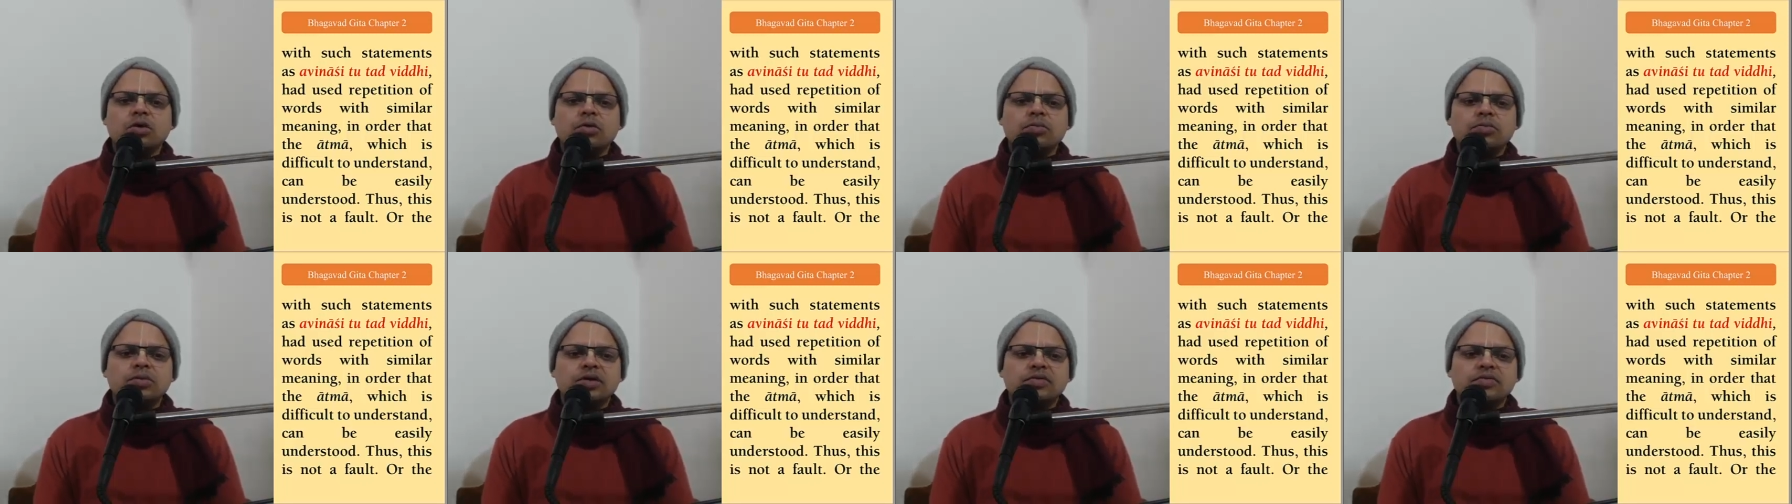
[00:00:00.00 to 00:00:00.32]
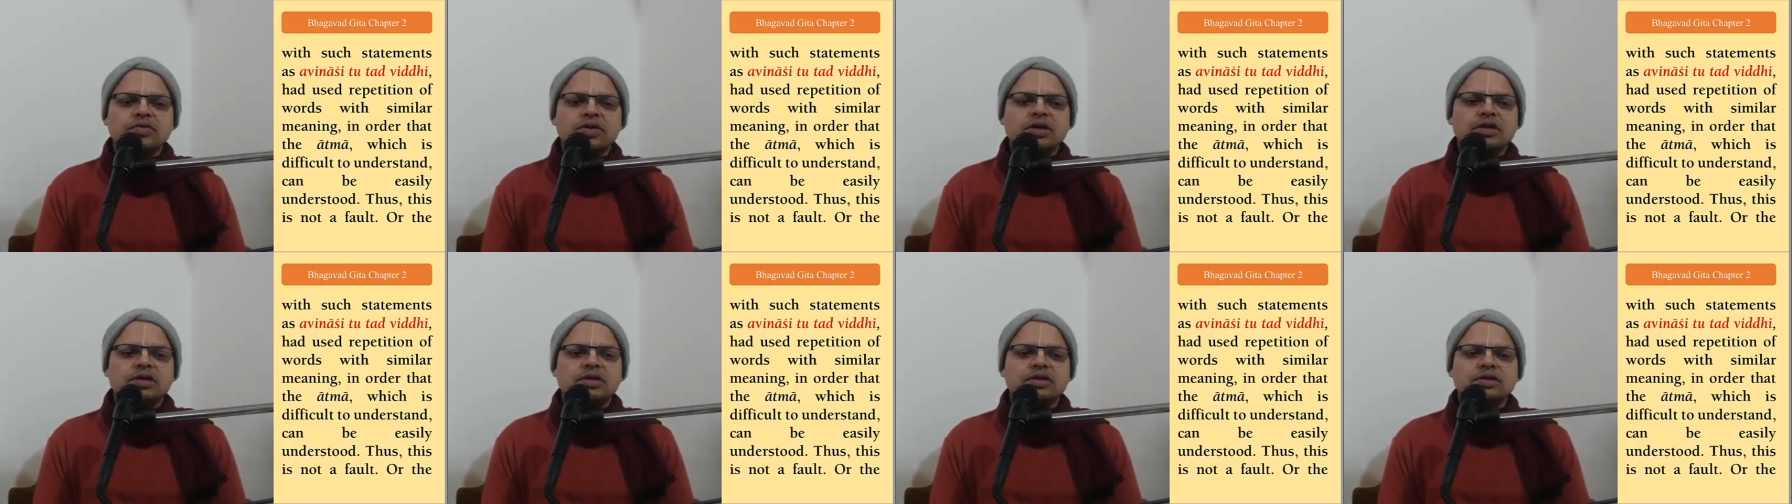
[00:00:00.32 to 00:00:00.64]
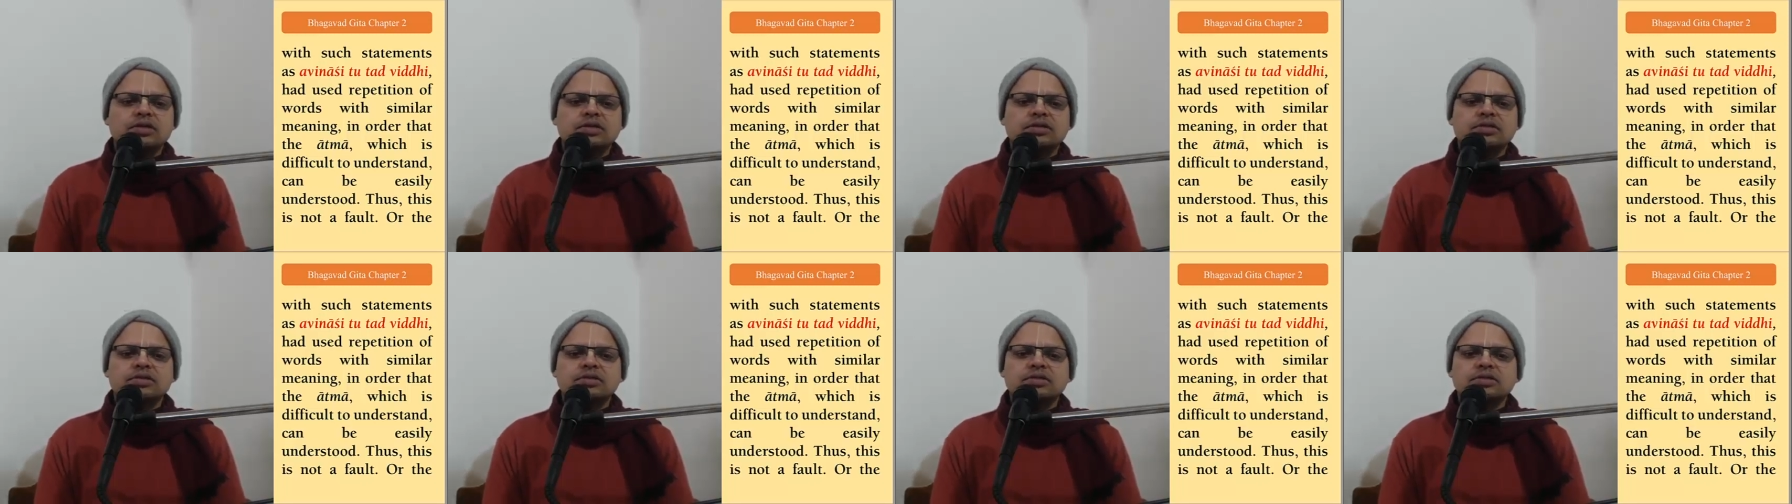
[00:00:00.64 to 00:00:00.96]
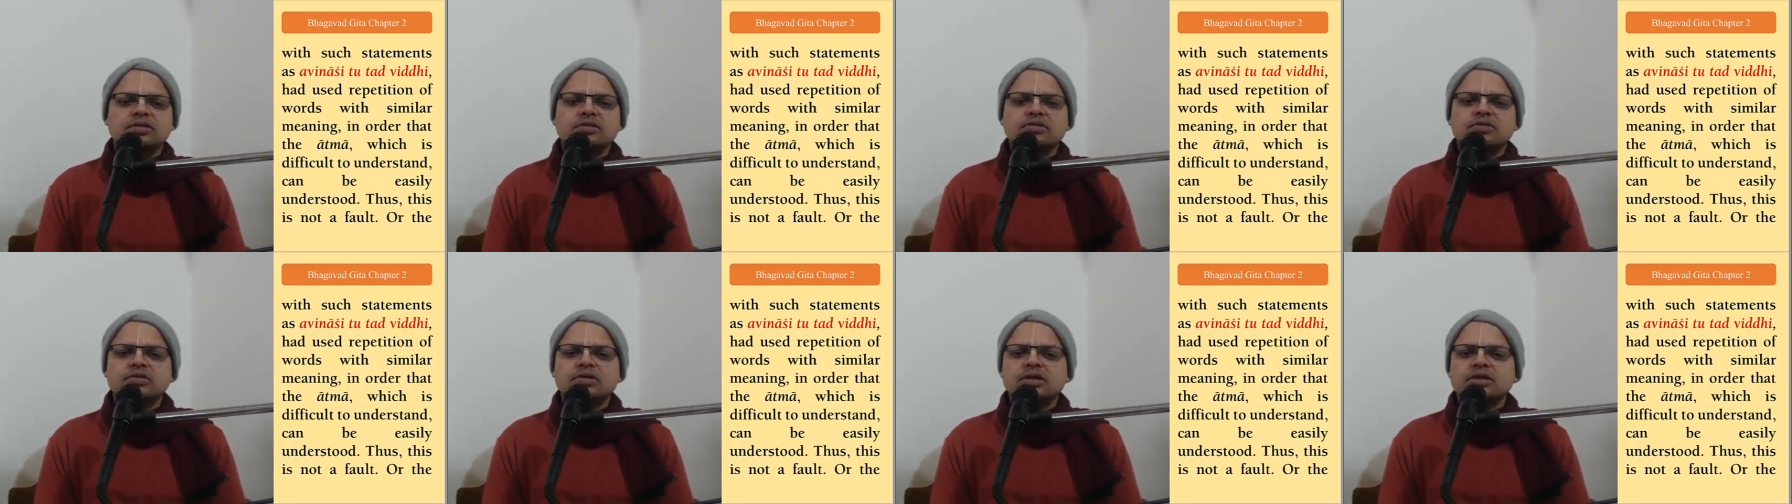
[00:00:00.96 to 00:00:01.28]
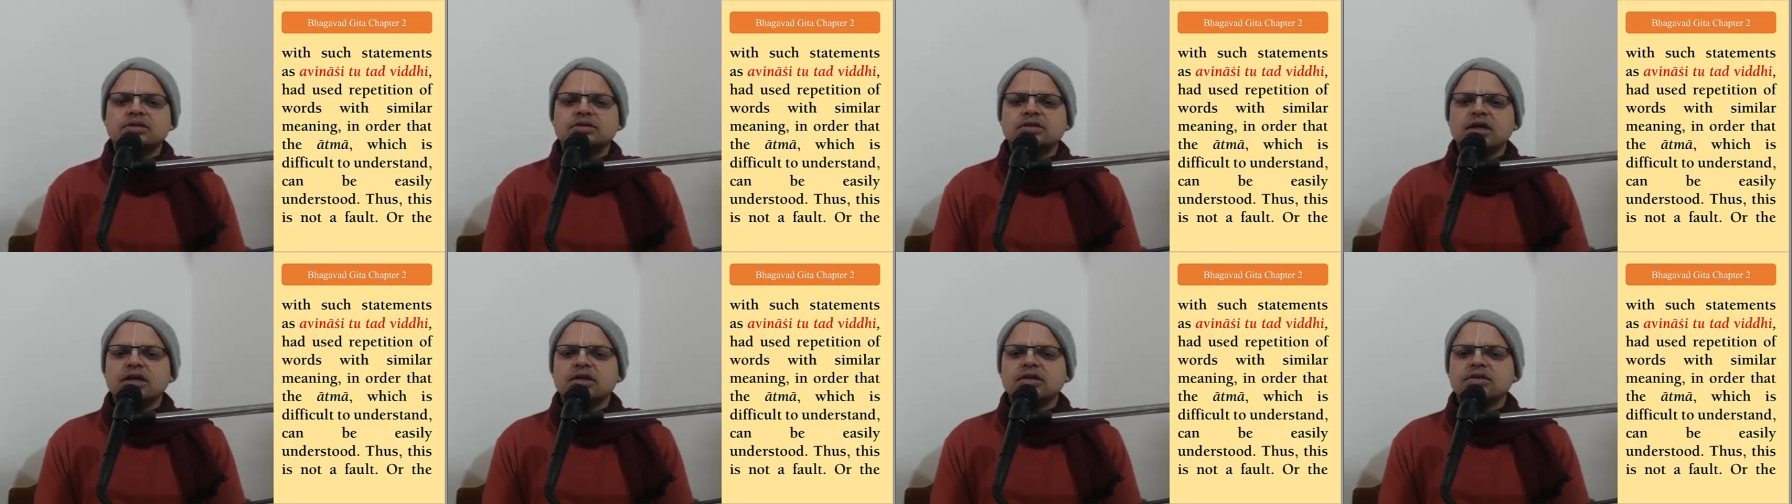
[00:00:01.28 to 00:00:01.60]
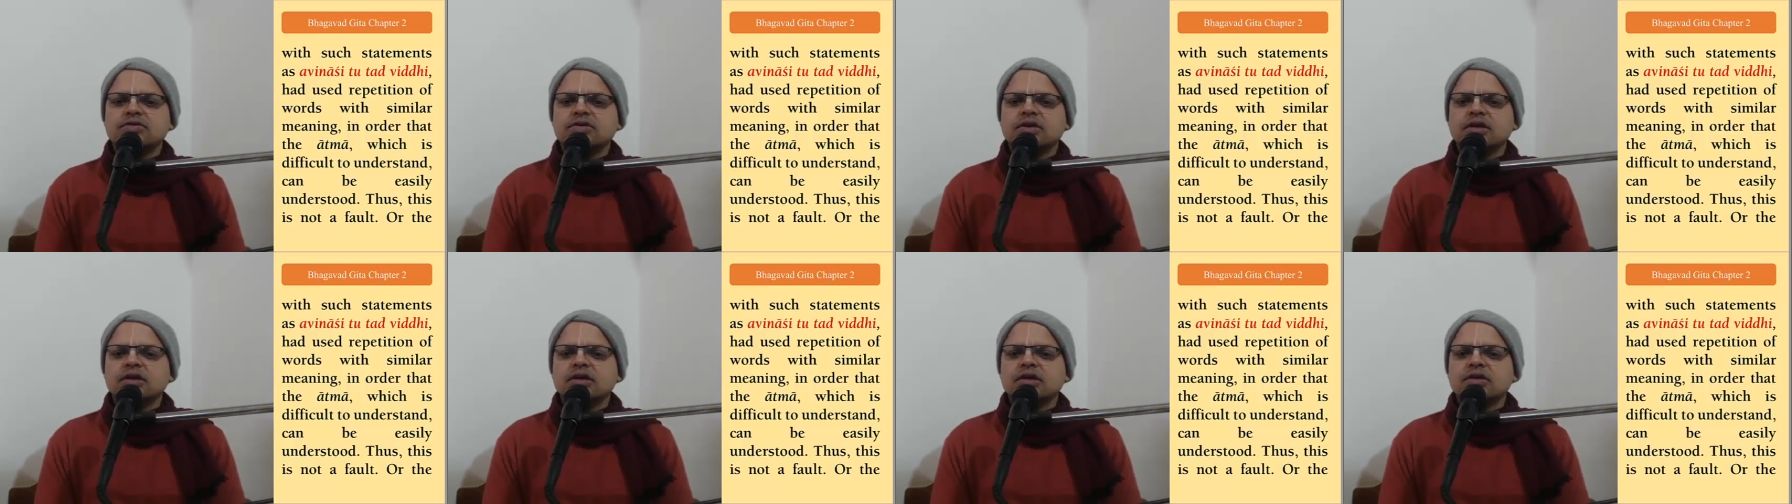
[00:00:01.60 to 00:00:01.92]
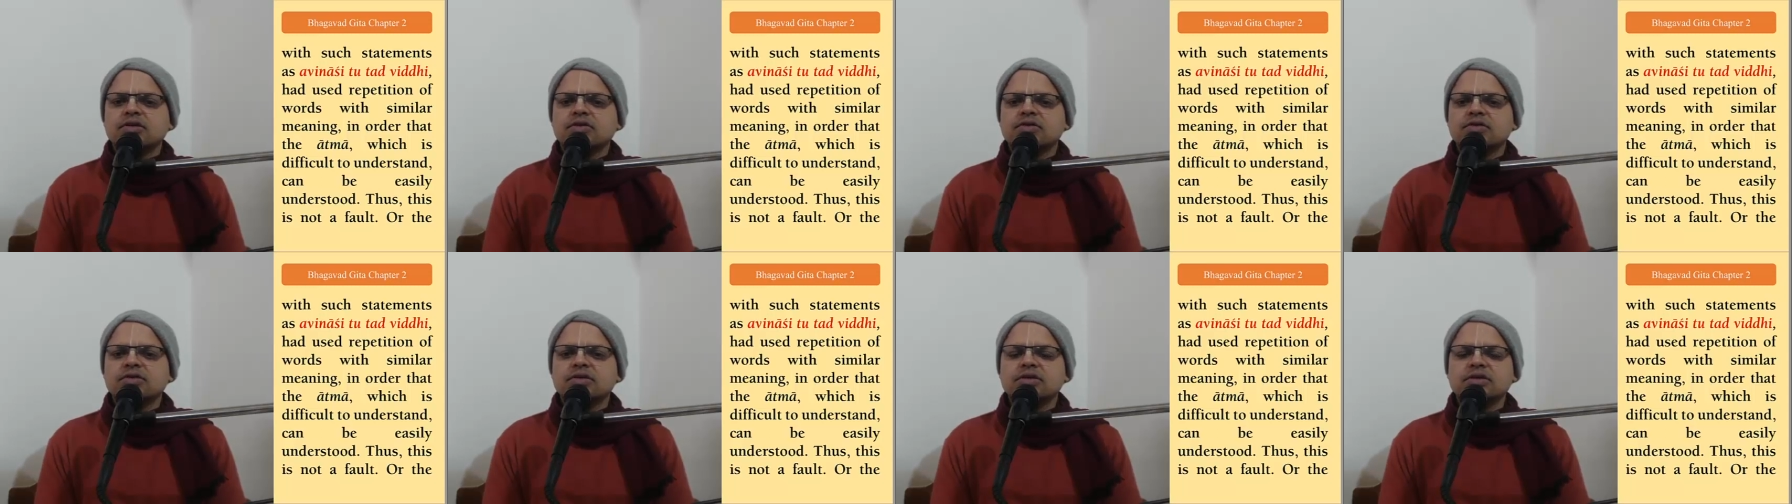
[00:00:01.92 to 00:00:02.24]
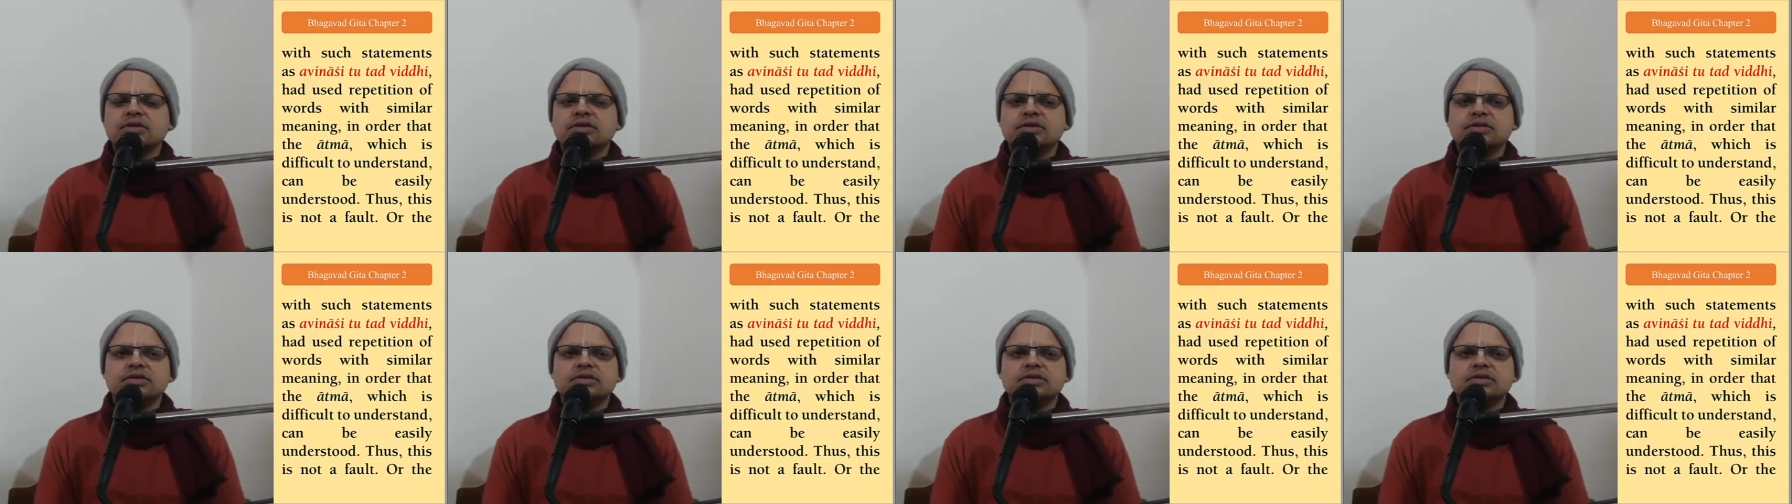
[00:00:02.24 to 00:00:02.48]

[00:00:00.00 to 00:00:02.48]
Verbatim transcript: oblivion. You understand this English?